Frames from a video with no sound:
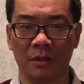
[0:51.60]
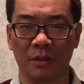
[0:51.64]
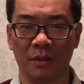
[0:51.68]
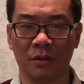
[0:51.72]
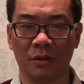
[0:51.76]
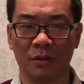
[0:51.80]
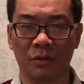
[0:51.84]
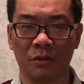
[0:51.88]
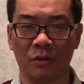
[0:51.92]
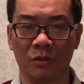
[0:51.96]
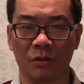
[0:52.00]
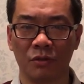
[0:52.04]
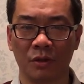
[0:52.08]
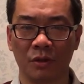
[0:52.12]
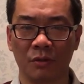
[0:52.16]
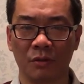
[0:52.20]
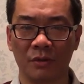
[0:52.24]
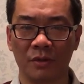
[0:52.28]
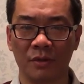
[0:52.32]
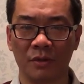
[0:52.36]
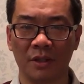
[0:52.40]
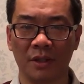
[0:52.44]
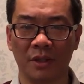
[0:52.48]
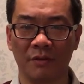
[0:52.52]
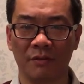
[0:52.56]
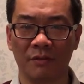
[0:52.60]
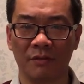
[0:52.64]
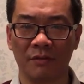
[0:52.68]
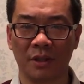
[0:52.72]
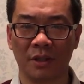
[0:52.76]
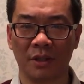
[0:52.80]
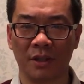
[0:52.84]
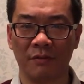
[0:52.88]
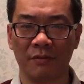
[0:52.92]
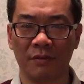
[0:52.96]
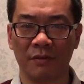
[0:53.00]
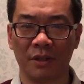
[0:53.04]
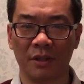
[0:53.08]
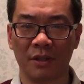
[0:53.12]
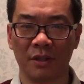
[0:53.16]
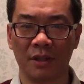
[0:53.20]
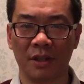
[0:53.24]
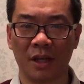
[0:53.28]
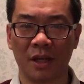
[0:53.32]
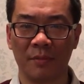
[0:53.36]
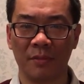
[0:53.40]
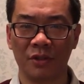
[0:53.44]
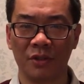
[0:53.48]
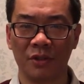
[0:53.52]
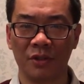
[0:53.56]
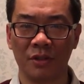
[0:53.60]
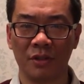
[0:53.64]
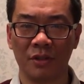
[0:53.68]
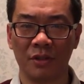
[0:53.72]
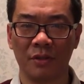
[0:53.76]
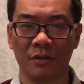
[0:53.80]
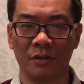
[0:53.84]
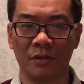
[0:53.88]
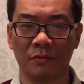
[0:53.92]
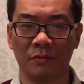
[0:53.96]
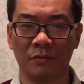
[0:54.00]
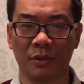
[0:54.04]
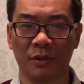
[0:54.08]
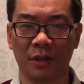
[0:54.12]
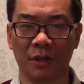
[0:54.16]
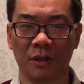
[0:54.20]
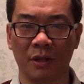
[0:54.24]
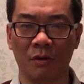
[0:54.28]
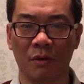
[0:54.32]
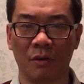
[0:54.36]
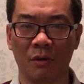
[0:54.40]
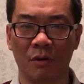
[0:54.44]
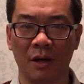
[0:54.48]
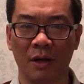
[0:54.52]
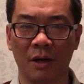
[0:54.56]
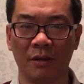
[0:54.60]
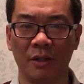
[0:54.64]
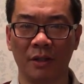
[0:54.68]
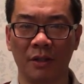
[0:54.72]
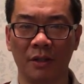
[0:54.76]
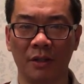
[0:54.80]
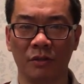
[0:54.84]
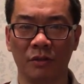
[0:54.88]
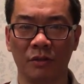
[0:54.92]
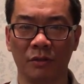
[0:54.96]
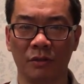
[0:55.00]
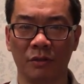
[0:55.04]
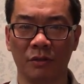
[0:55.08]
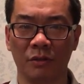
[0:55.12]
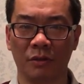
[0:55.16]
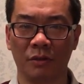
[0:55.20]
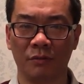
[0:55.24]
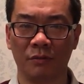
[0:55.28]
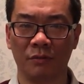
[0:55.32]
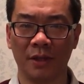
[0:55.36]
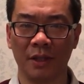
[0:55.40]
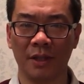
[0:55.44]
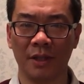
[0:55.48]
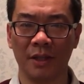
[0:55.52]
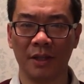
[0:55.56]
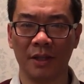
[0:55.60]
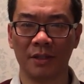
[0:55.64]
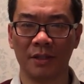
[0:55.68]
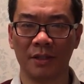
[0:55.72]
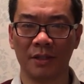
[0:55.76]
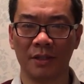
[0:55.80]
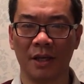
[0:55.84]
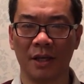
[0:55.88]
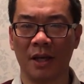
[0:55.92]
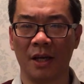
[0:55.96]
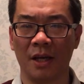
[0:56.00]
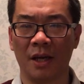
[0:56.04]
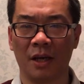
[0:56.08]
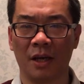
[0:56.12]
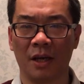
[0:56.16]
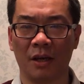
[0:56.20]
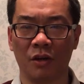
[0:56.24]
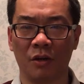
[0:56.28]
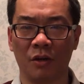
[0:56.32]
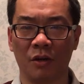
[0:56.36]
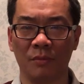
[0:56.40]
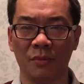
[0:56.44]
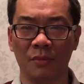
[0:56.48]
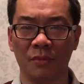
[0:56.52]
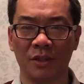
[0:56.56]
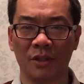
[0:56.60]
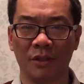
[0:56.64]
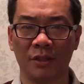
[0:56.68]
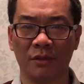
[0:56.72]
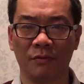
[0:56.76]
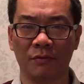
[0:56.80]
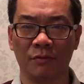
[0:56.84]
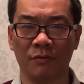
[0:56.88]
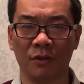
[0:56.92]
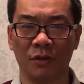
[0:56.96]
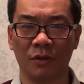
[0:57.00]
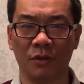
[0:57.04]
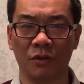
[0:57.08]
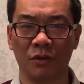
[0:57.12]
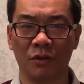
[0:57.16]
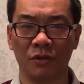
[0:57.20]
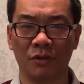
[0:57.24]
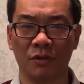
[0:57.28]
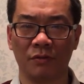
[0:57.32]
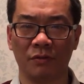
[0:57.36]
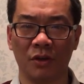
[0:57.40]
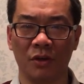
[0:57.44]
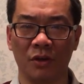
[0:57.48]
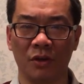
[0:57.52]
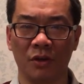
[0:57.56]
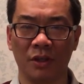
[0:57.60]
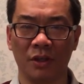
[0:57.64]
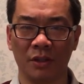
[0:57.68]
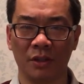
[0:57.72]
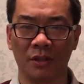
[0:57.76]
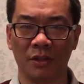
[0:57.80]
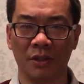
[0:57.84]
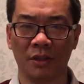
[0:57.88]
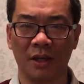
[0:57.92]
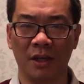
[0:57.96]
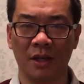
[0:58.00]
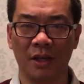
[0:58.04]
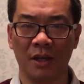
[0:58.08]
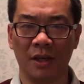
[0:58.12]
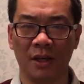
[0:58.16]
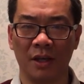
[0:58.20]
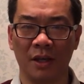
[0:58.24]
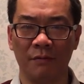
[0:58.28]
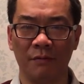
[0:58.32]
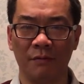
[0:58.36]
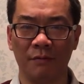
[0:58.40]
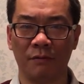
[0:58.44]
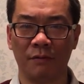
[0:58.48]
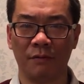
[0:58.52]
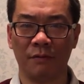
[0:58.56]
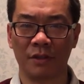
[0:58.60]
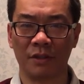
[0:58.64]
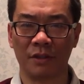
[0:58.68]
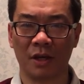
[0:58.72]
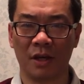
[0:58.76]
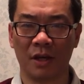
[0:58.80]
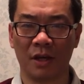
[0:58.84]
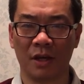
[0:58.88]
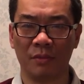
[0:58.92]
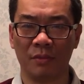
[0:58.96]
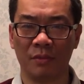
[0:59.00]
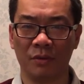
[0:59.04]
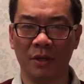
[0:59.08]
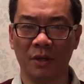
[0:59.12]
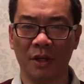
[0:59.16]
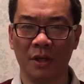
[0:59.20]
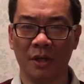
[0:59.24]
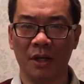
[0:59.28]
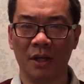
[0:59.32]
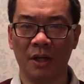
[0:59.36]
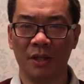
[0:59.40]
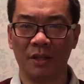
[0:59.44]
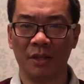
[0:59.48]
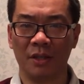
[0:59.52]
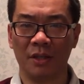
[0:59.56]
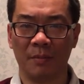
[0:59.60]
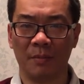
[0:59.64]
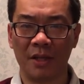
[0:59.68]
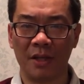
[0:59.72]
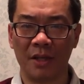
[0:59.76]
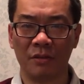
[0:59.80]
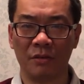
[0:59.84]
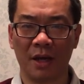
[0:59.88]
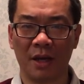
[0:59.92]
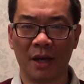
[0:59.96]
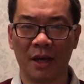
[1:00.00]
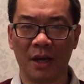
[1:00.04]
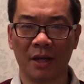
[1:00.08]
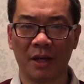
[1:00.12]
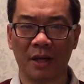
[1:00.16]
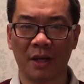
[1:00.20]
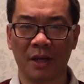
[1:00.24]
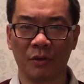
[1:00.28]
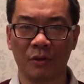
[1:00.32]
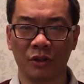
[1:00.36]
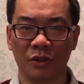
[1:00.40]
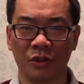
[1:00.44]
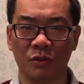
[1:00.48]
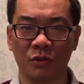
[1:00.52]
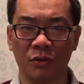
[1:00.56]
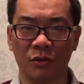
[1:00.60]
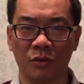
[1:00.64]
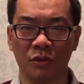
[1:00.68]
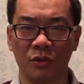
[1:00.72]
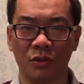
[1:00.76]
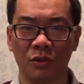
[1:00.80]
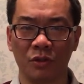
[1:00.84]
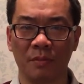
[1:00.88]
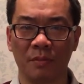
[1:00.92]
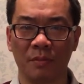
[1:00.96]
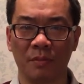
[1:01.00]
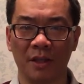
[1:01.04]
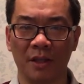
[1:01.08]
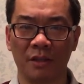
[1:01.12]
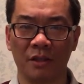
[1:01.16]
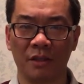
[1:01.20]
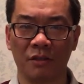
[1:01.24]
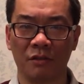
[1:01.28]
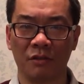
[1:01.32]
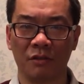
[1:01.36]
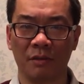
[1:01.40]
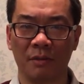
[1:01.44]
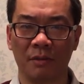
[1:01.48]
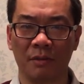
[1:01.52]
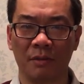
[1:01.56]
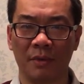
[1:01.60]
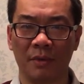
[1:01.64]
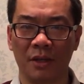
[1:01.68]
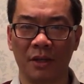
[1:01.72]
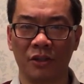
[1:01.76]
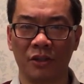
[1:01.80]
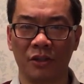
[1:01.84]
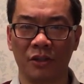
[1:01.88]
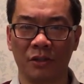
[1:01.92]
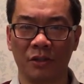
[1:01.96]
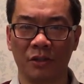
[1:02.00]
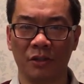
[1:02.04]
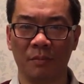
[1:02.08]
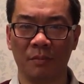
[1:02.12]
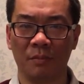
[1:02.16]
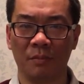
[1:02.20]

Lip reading: You could also receive significant damages for the inquiry to your feelings and compensation for loss of earnings if, for example, the mental anguish caused by discrimination